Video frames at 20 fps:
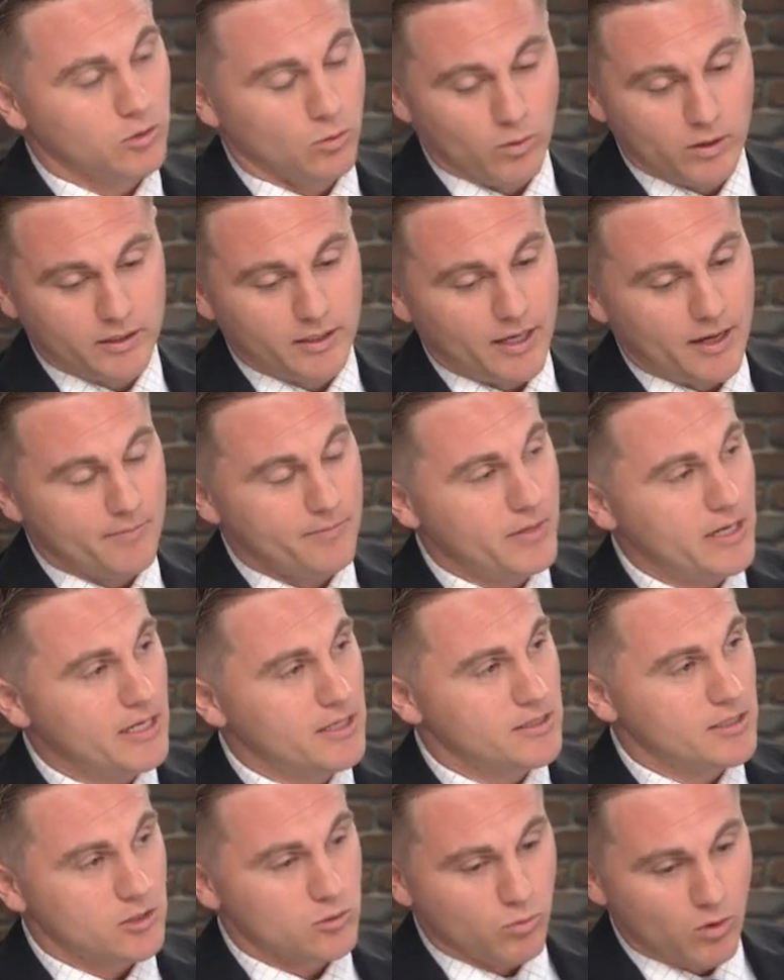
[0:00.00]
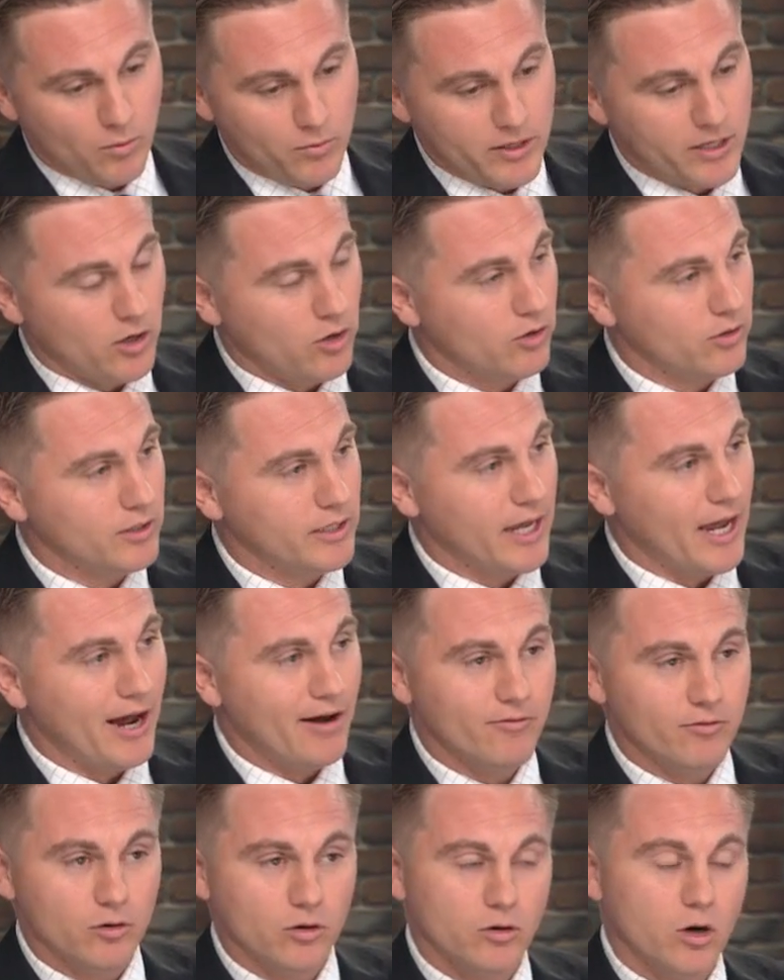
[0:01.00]
what that means is what we currently
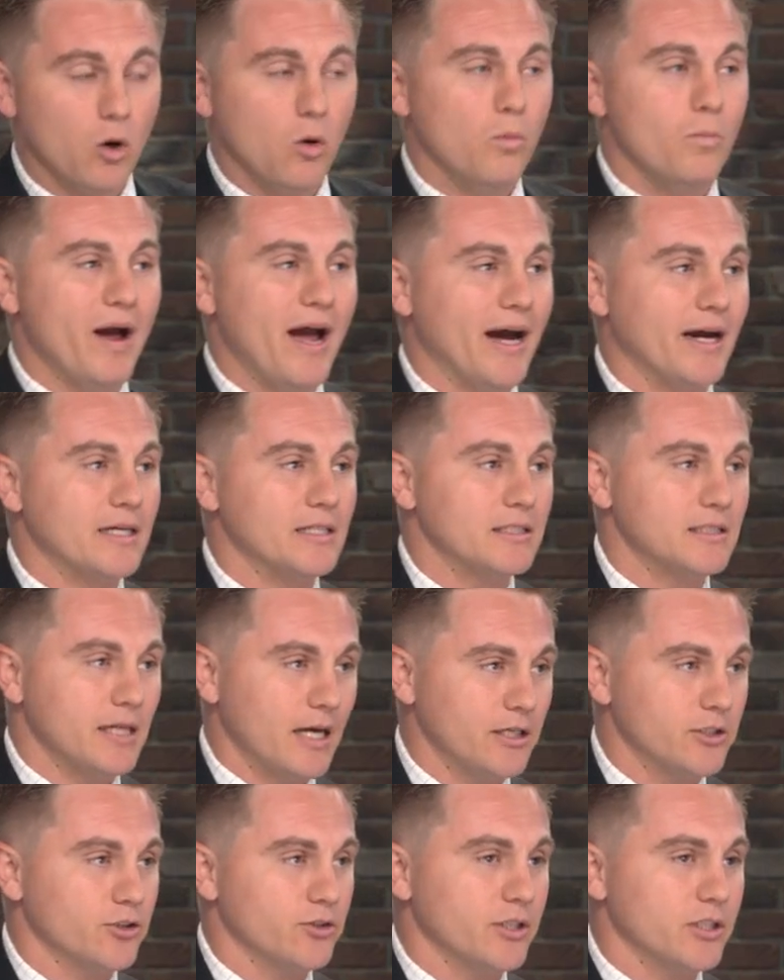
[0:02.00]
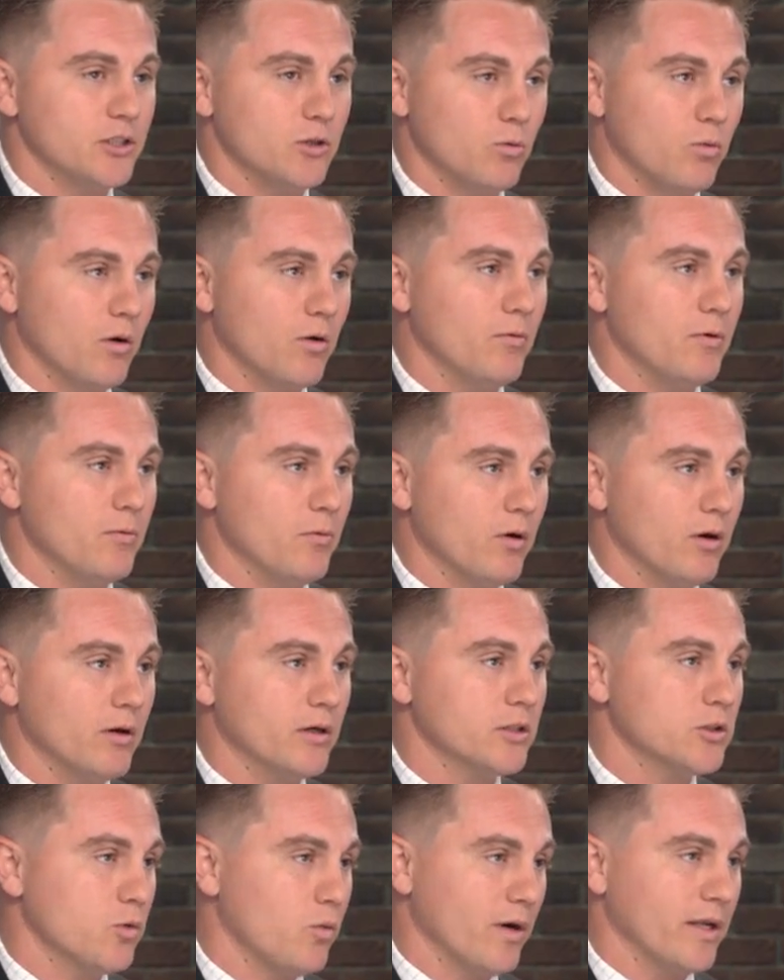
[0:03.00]
have will go back essentially to where we were
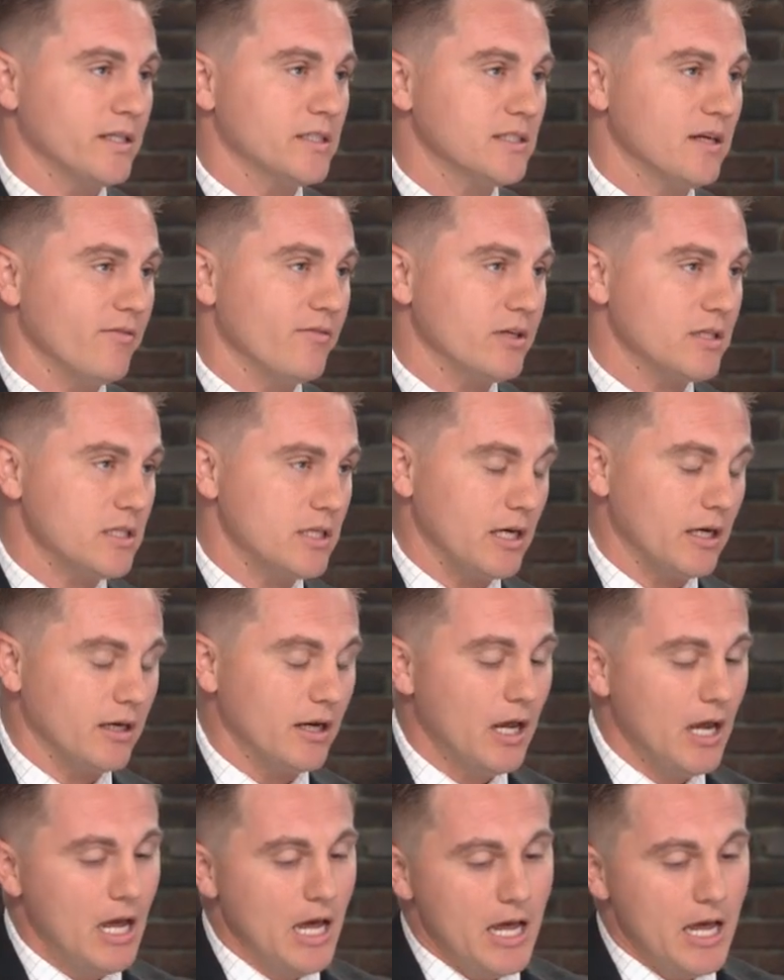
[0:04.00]
in 2017.